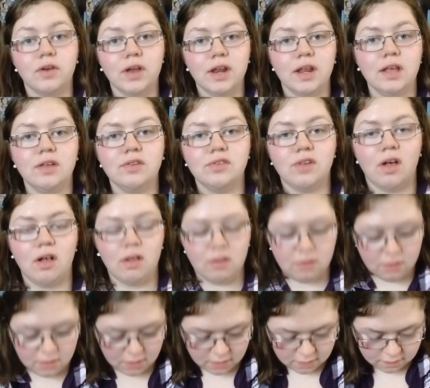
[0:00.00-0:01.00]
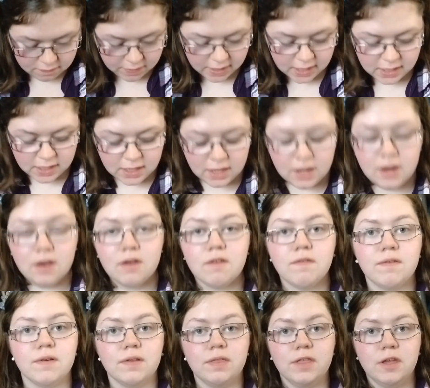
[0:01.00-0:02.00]
Greetings all, Fanny
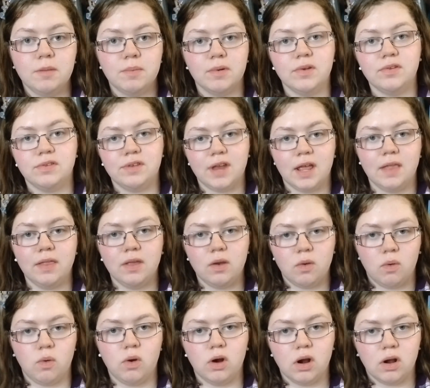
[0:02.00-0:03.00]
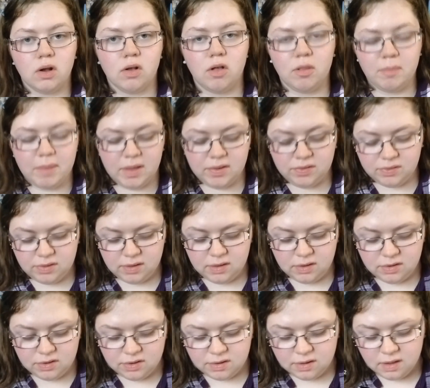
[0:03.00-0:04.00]
here for Libra's Daily Oracle
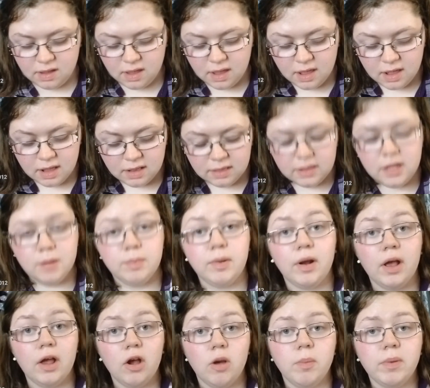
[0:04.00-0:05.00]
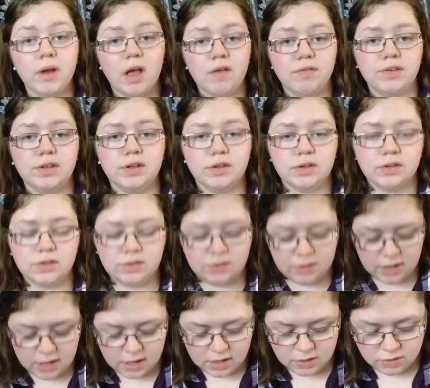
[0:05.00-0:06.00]
Message. Libra, I hope you're having a
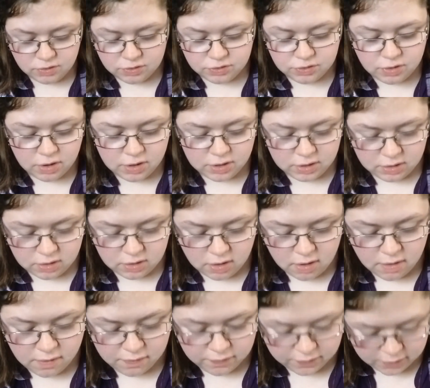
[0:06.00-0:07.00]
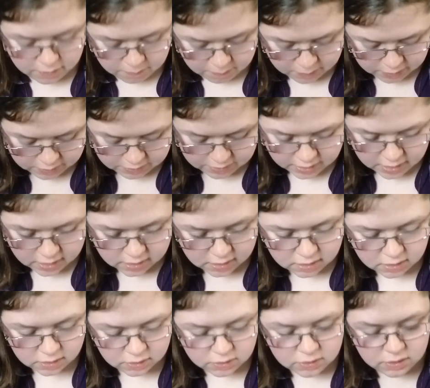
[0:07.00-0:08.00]
good day and you're starting off your
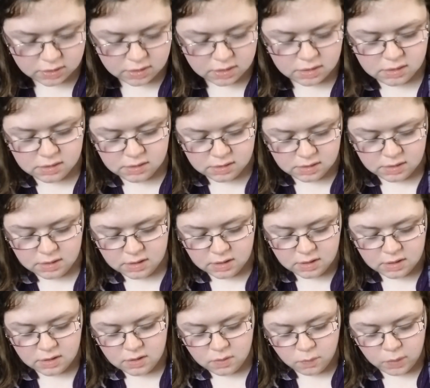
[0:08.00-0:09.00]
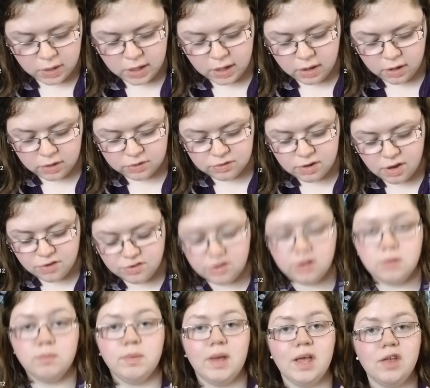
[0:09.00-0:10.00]
Monday good. We are
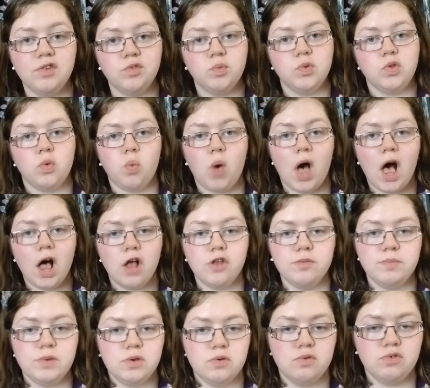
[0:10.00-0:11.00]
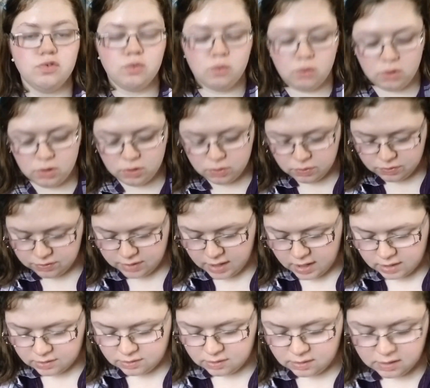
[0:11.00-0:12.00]
touching base with the Wild Muse Oracle
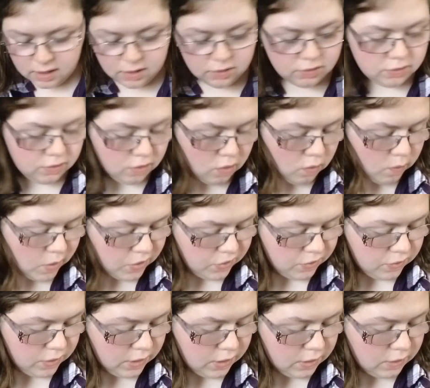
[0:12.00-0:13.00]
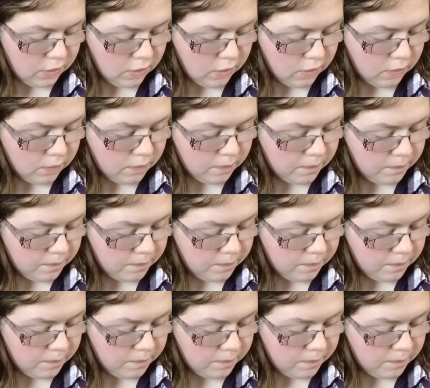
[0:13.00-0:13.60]
deck to let us know what you need to know.